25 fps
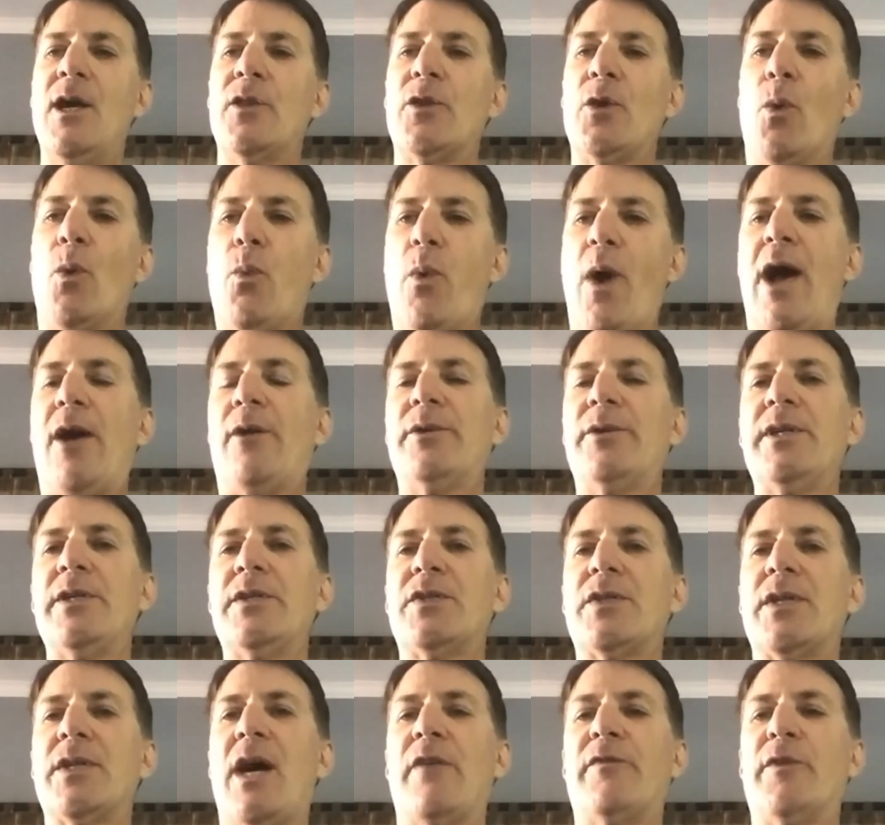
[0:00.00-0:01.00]
the
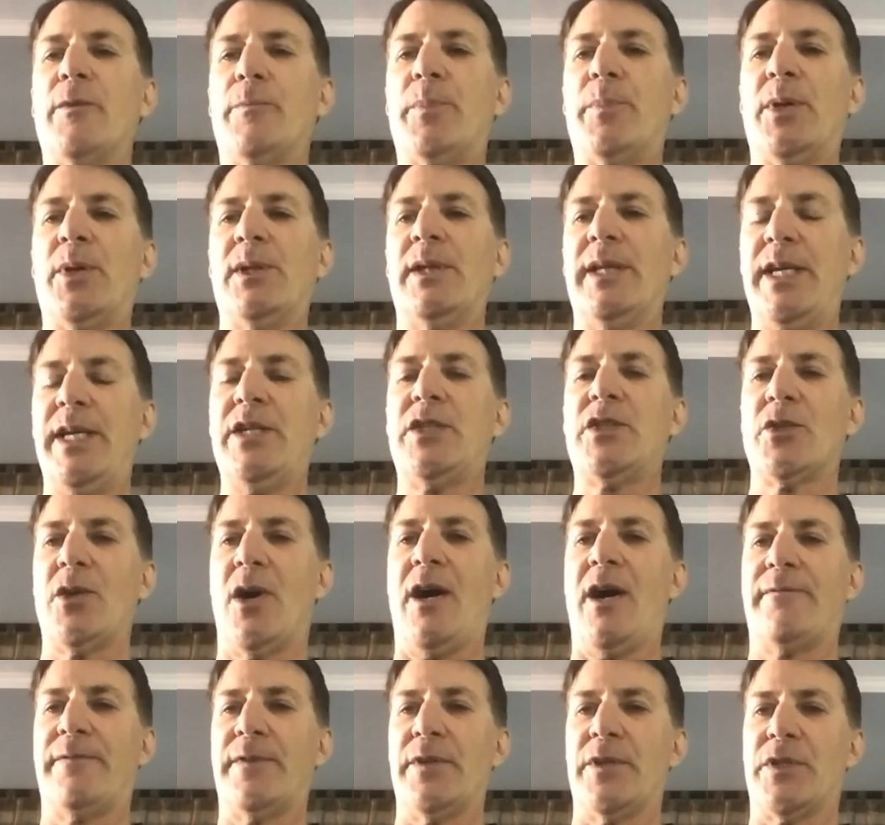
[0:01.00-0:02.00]
wellness of a police
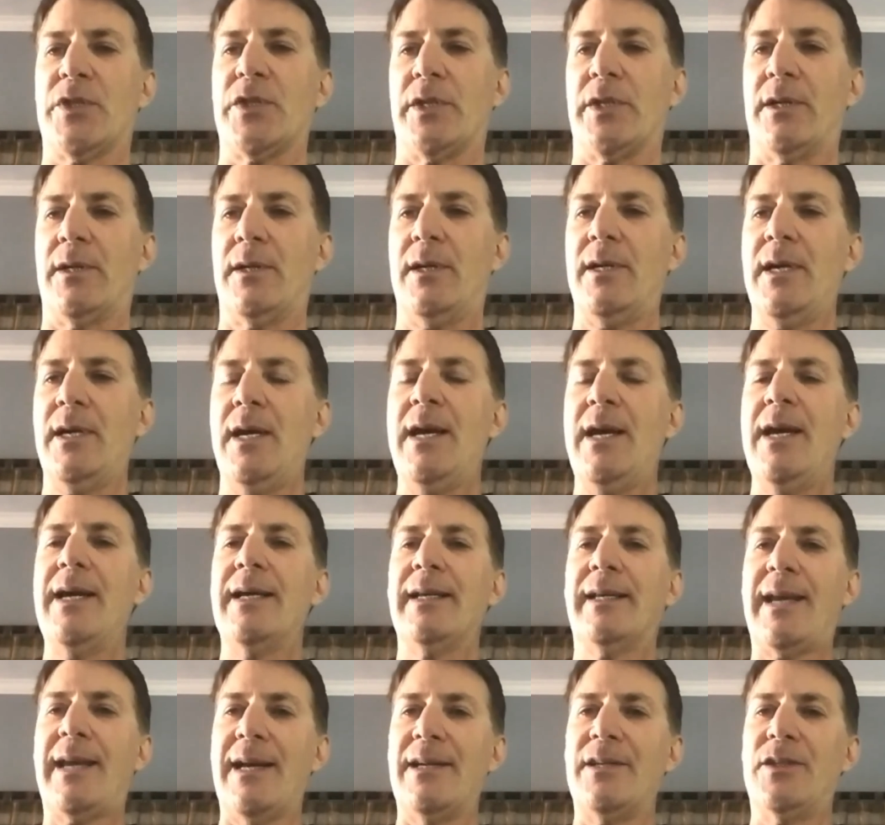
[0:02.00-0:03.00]
officer
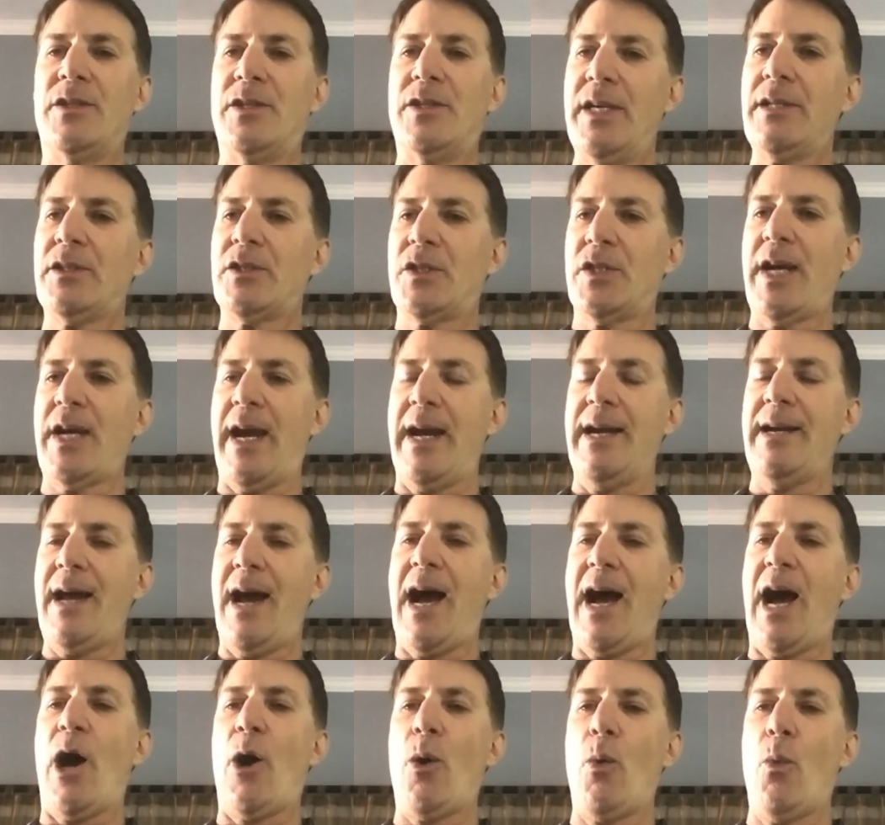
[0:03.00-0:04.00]
can dictate
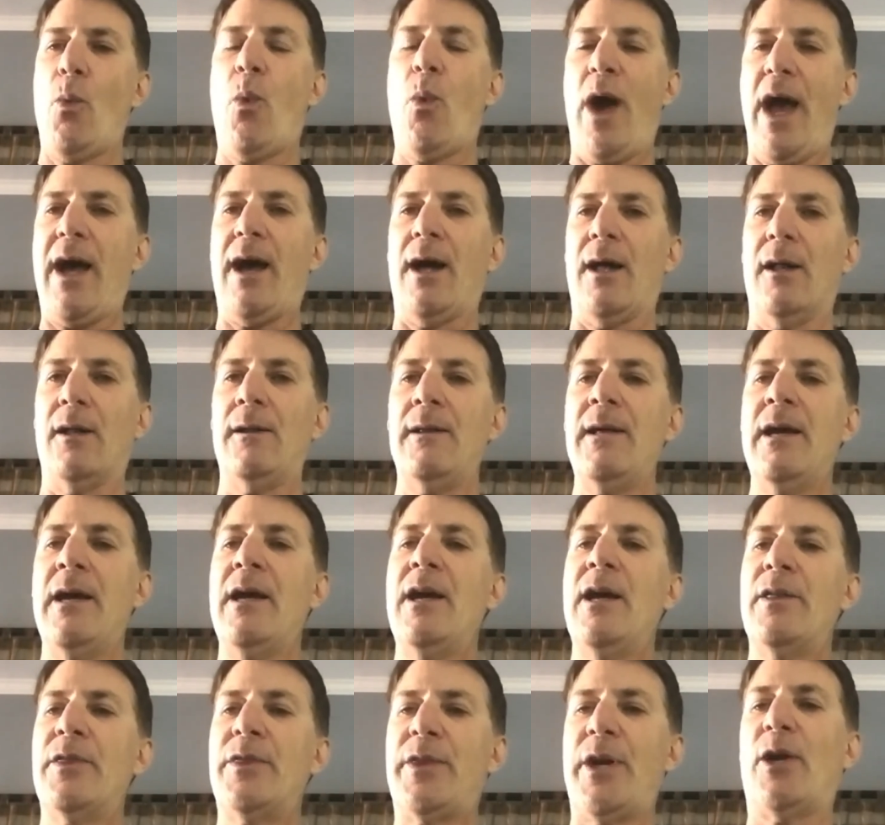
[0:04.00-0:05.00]
how well
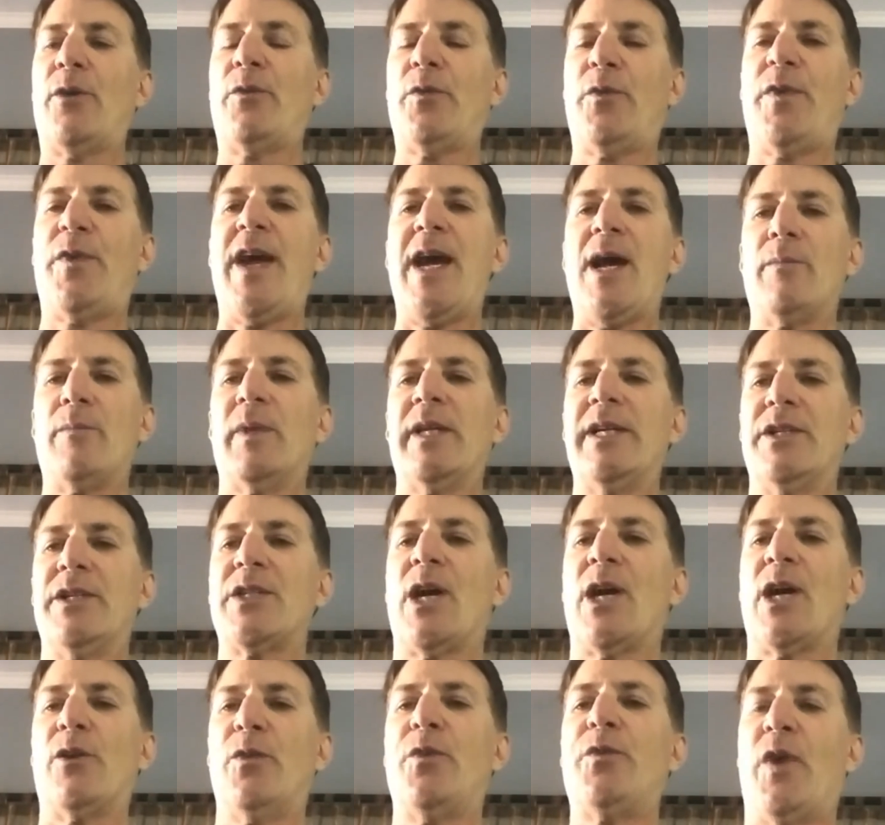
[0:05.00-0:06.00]
their families
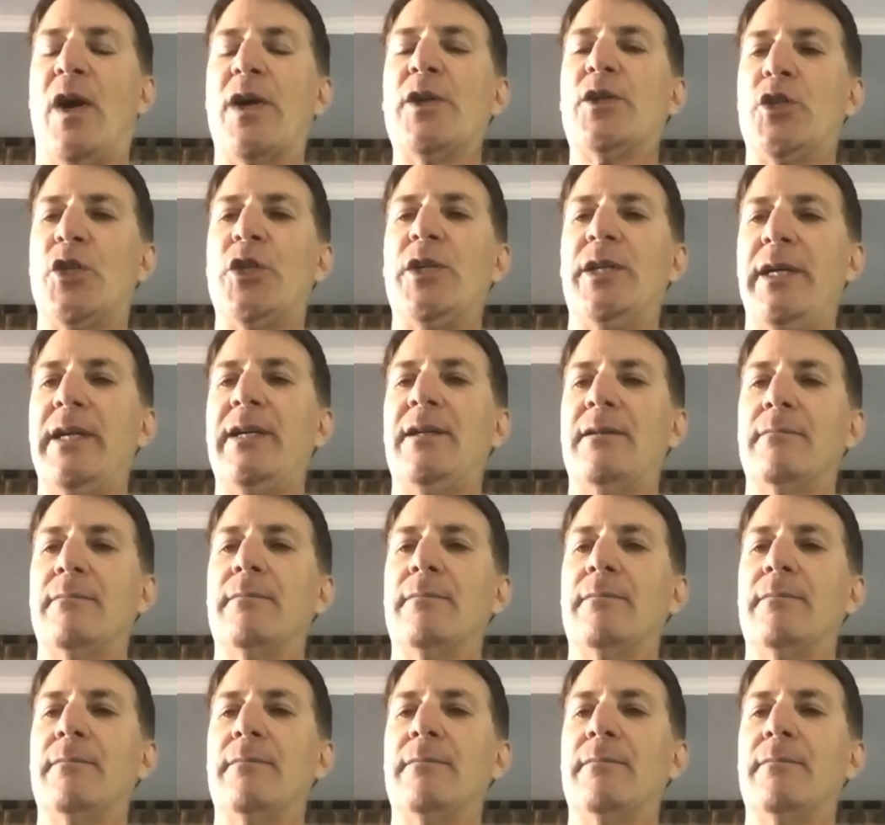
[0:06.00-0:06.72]
are functioning.